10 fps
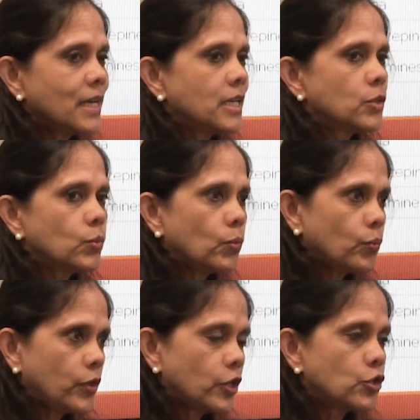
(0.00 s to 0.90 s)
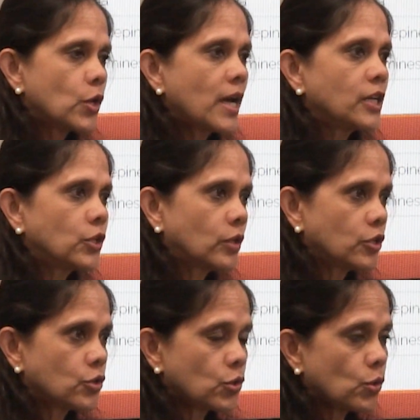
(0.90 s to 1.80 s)
is they're trying to
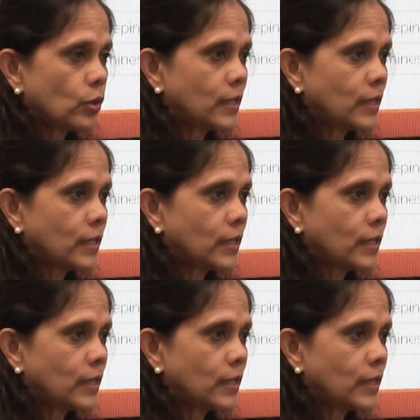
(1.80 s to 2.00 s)
control